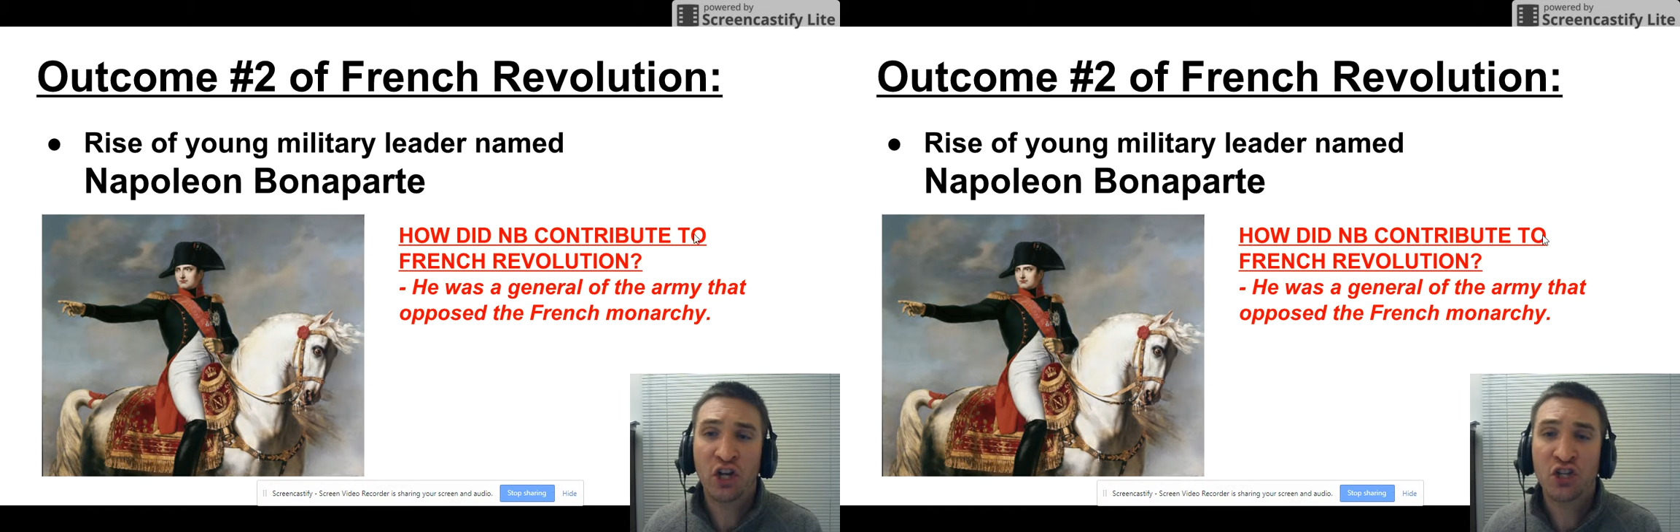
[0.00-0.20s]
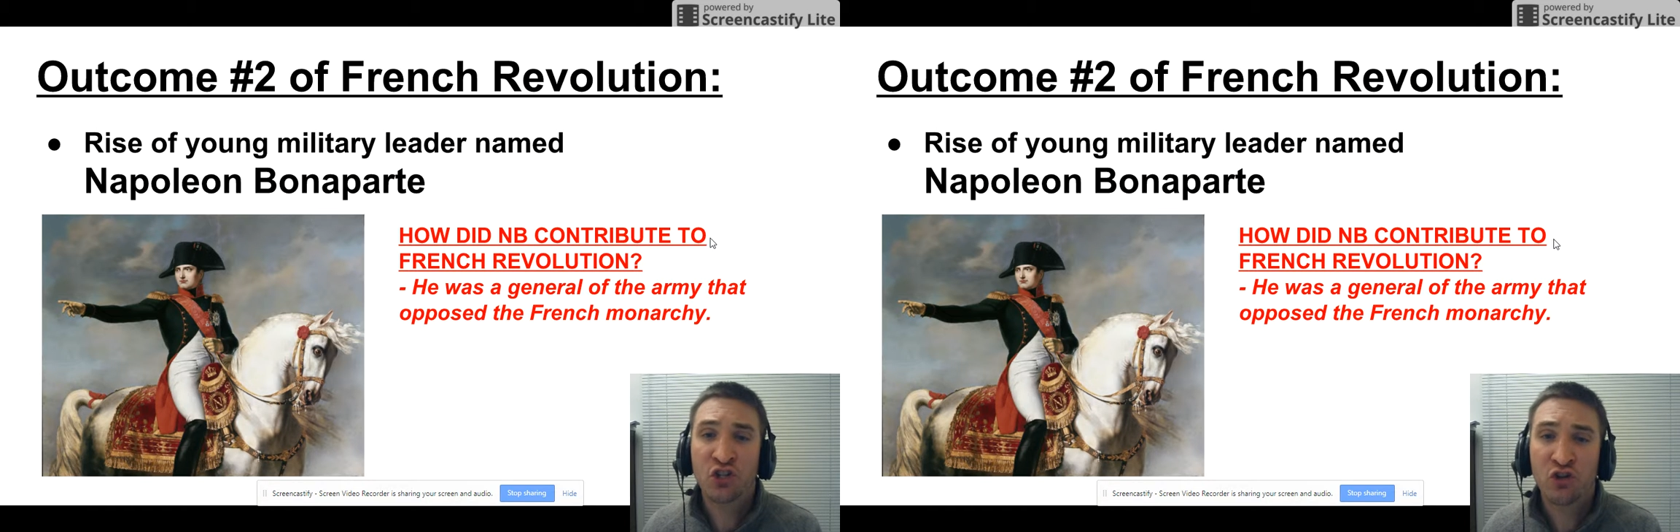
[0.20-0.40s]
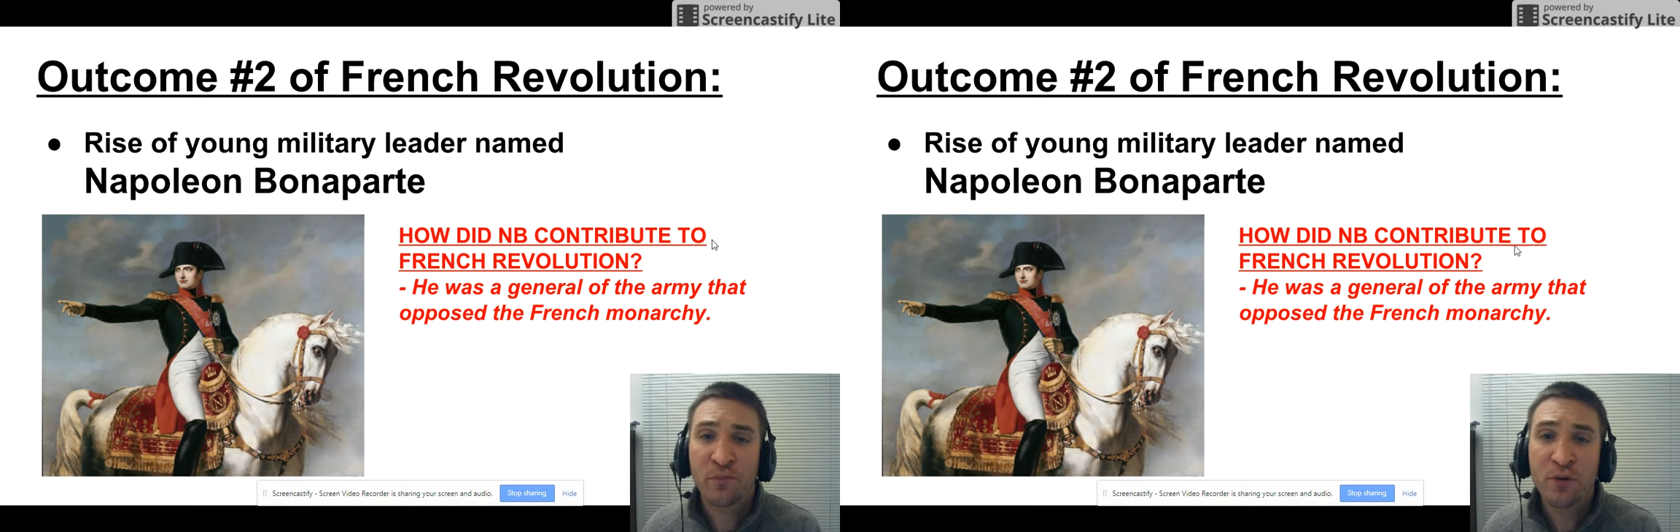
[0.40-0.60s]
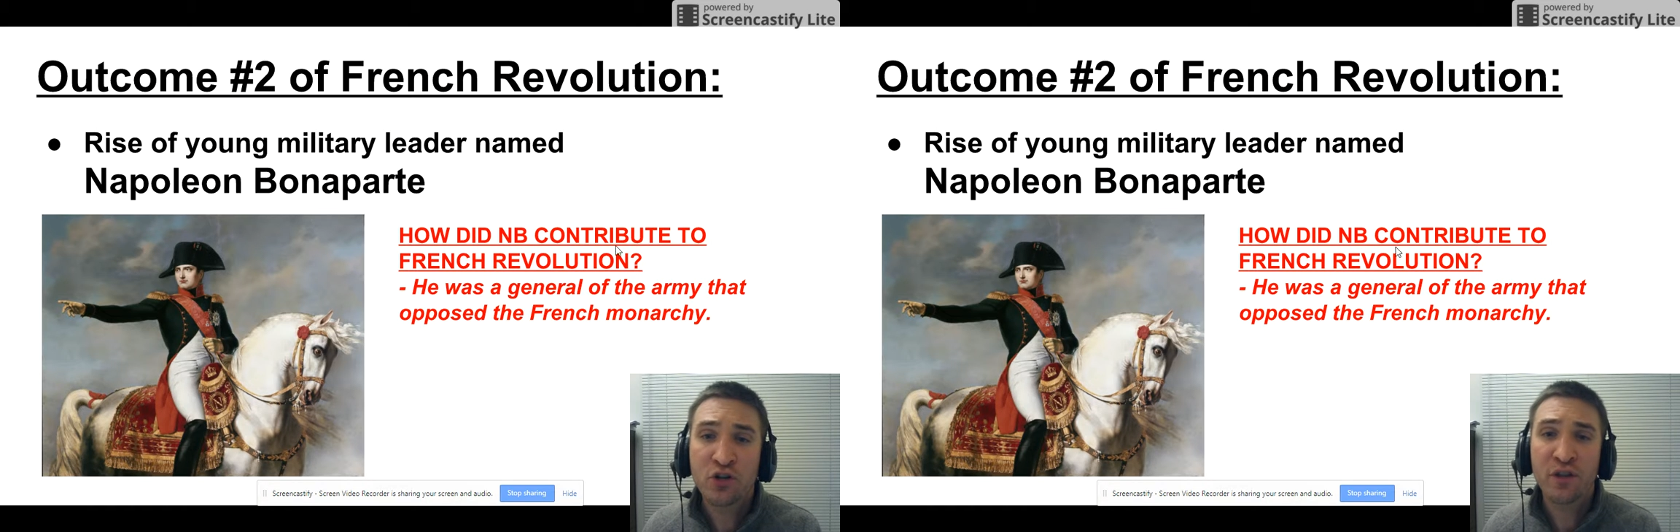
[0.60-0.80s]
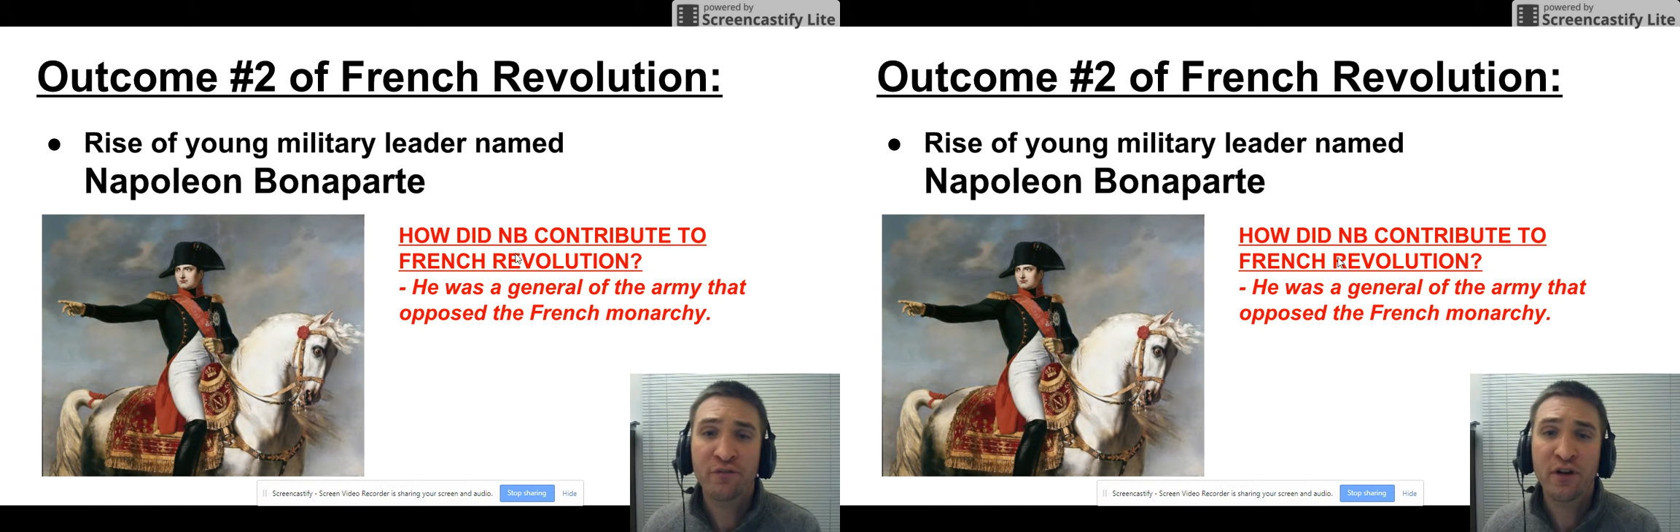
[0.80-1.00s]

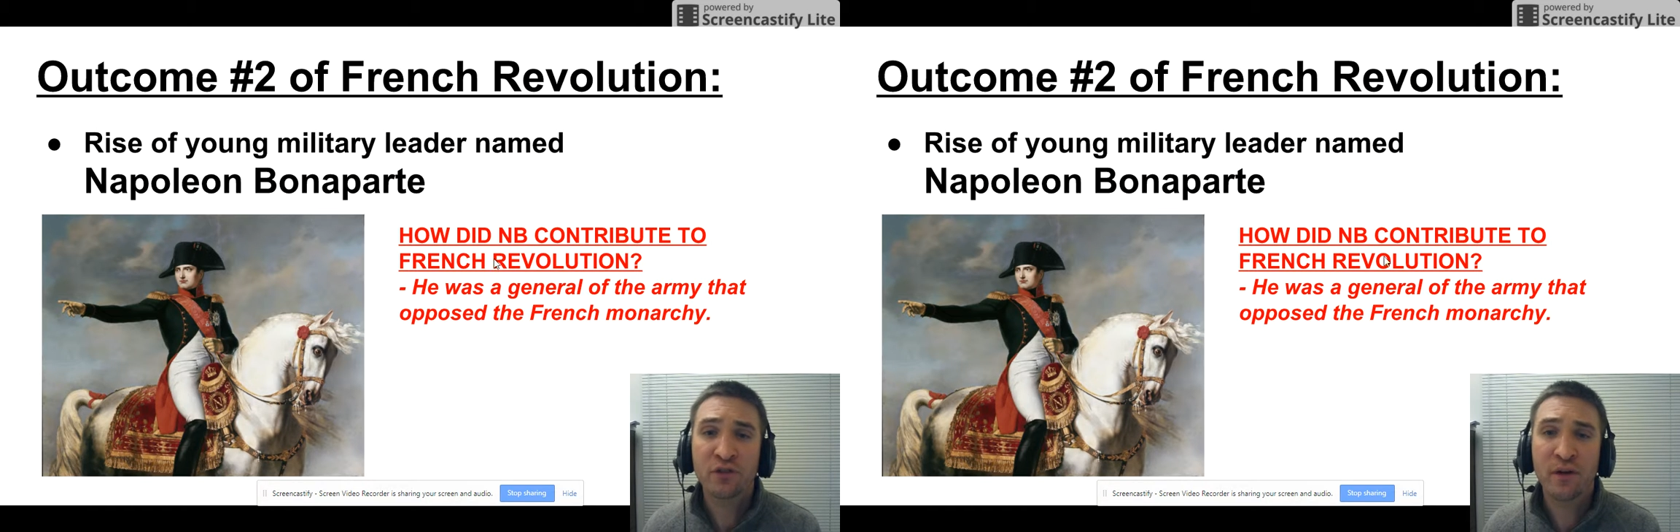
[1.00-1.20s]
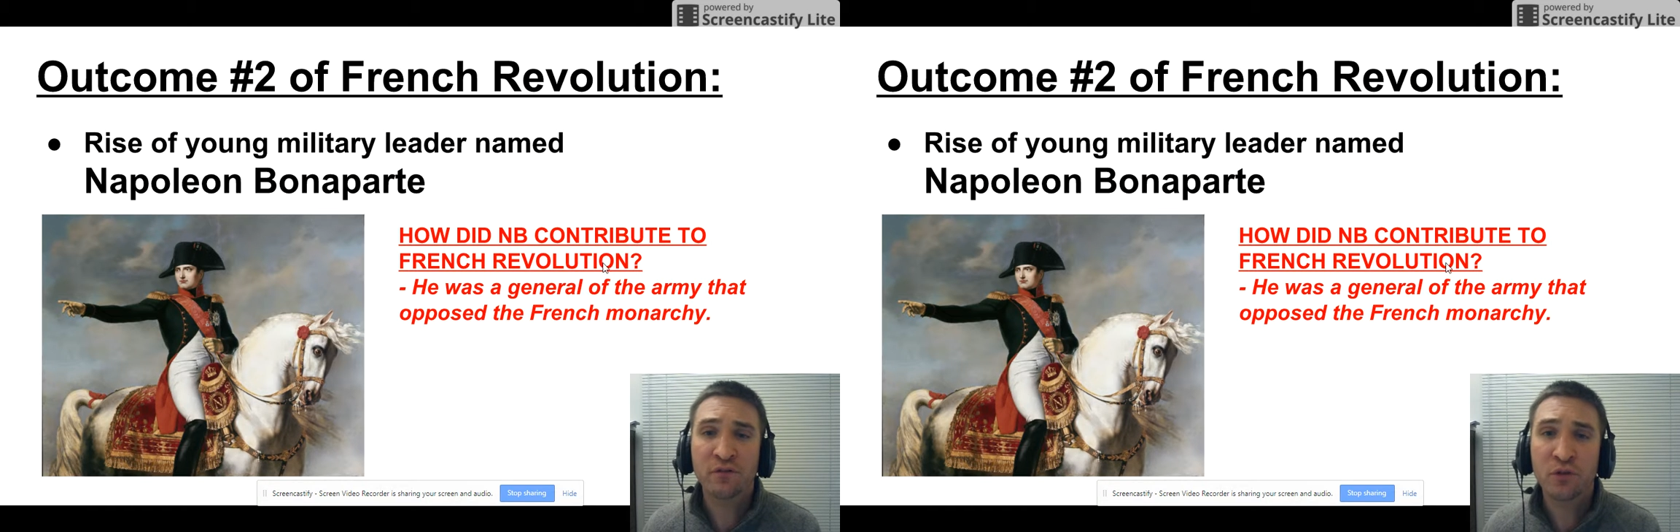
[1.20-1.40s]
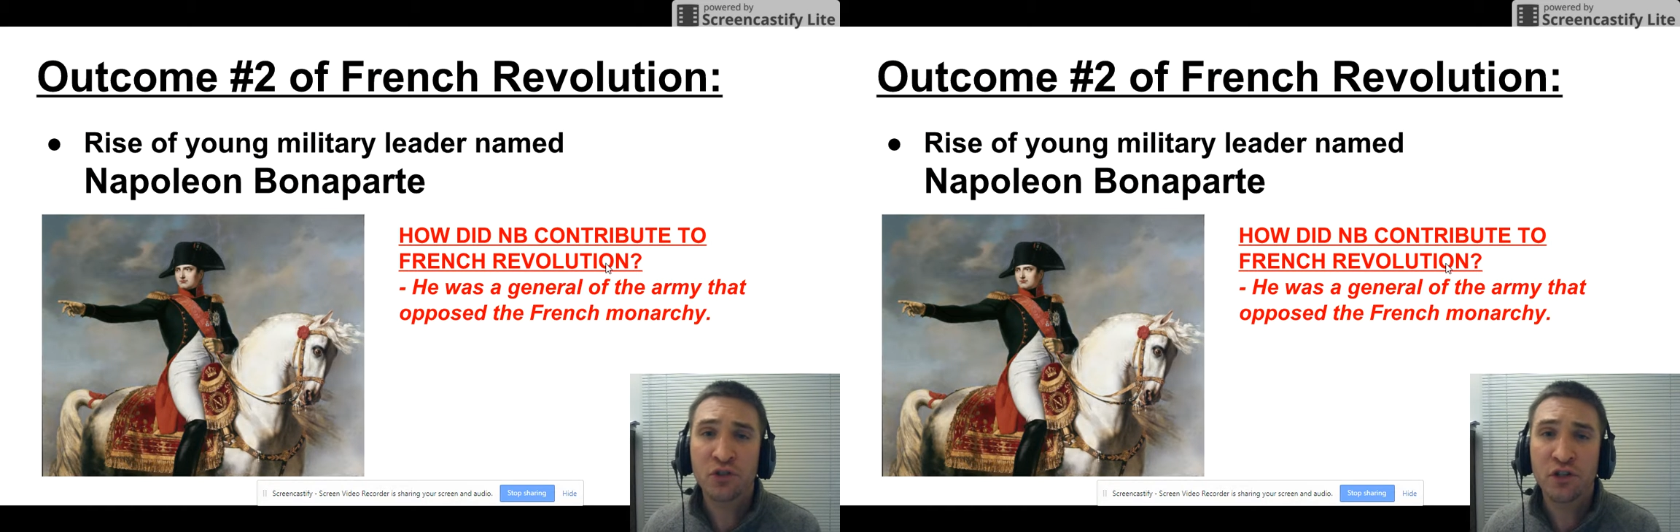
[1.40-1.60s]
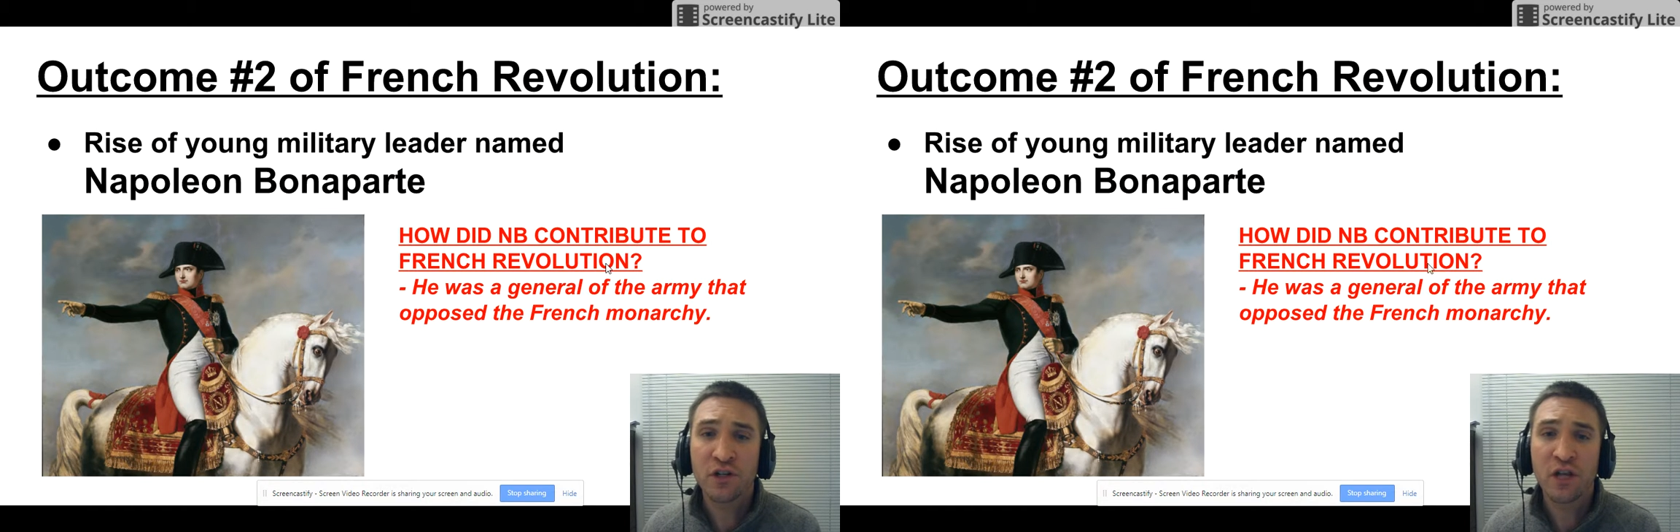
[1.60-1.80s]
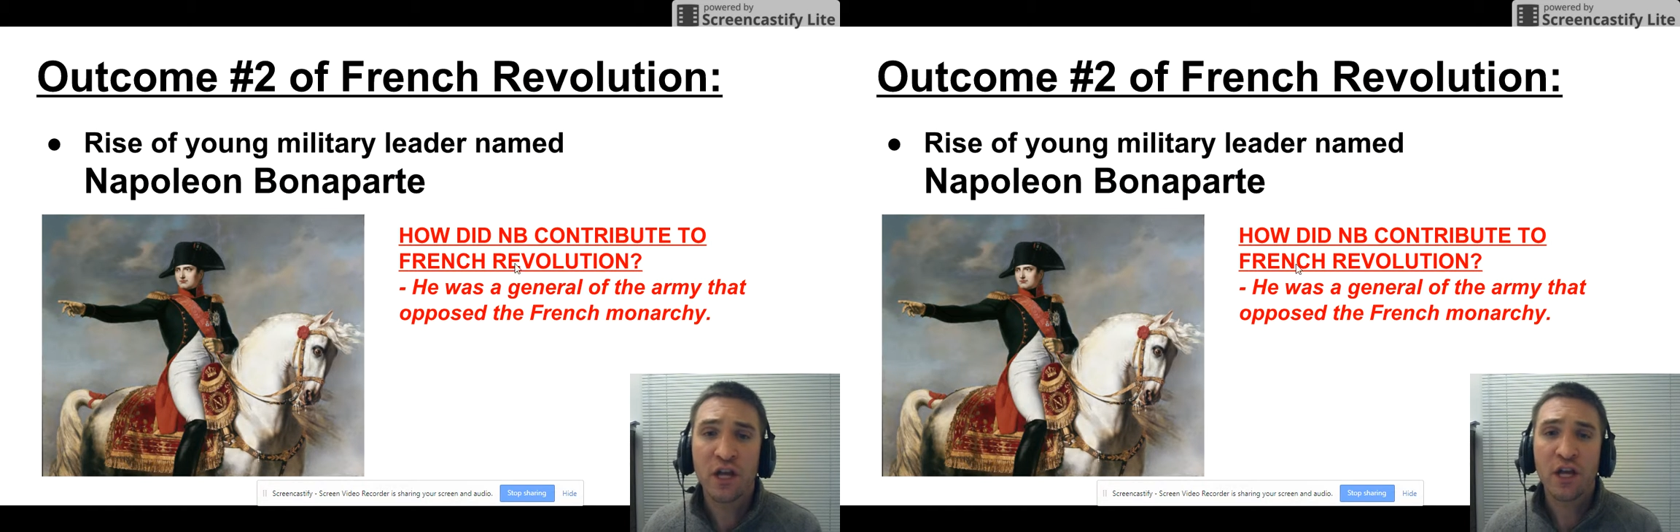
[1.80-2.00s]
contribute to the French
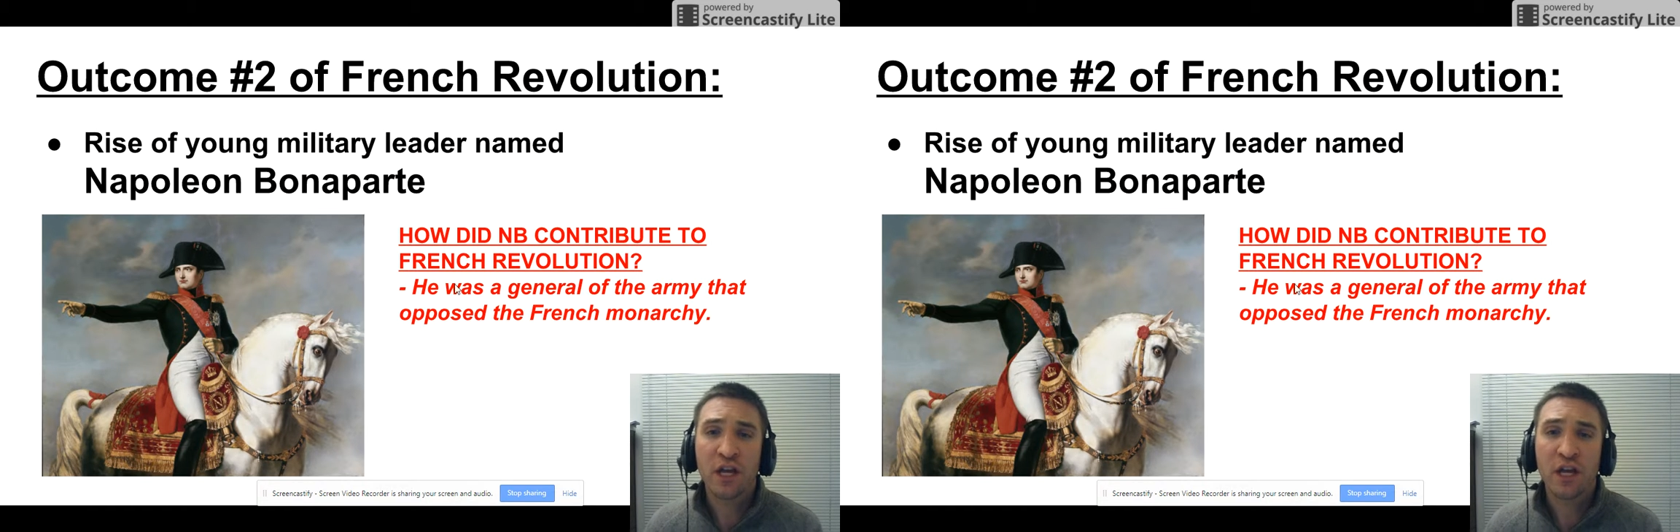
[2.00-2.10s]
Revolution?